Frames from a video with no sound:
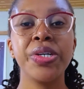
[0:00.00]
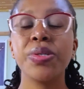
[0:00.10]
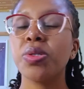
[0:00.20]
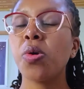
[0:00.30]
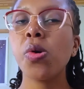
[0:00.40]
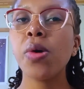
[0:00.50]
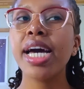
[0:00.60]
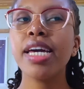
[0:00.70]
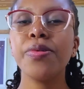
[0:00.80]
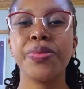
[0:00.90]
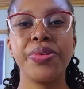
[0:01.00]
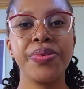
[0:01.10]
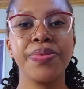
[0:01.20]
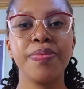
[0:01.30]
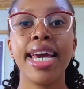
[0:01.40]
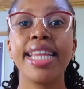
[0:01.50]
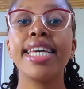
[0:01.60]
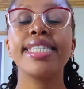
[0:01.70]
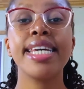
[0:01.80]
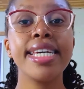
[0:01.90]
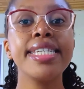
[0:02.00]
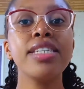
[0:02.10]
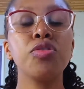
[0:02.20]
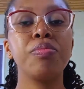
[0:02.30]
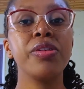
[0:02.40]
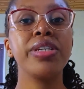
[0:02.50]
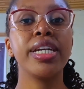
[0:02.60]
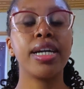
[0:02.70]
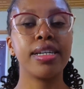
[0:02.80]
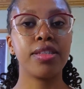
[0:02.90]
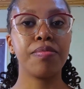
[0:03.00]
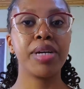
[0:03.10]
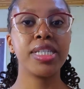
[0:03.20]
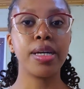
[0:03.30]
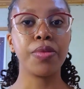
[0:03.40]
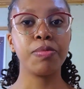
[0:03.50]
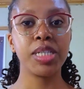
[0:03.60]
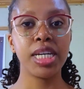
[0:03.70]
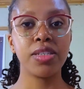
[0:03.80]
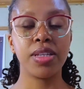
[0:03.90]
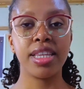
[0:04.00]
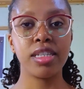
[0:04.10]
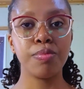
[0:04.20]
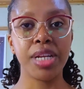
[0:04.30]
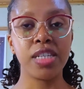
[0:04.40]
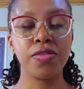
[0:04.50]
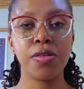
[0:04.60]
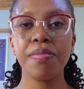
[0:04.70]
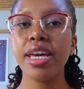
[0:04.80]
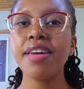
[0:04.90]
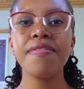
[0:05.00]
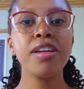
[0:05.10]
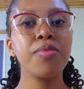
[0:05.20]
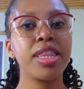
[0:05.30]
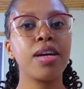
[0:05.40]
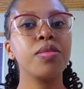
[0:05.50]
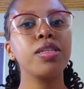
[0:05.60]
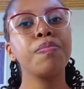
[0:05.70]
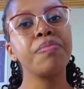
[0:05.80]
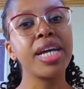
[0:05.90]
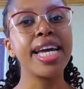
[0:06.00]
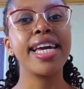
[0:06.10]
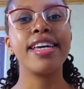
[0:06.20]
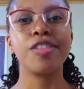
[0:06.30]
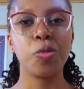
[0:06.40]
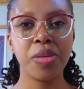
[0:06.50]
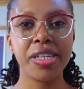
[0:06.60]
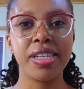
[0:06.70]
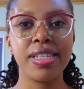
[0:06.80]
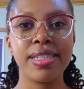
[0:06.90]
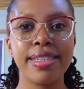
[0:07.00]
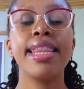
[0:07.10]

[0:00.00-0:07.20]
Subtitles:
So why Odoo? It is easy to build and customize a website on this platform even without prior experience.